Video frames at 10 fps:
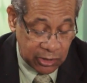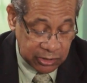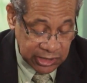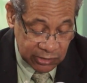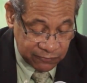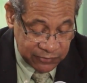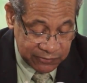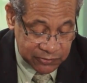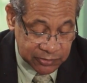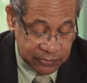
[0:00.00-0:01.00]
or yellow
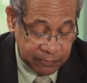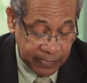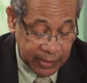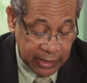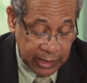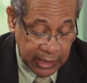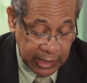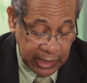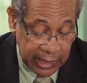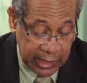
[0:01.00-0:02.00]
fever.
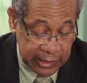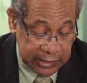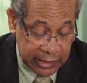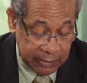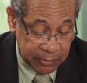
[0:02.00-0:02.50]
And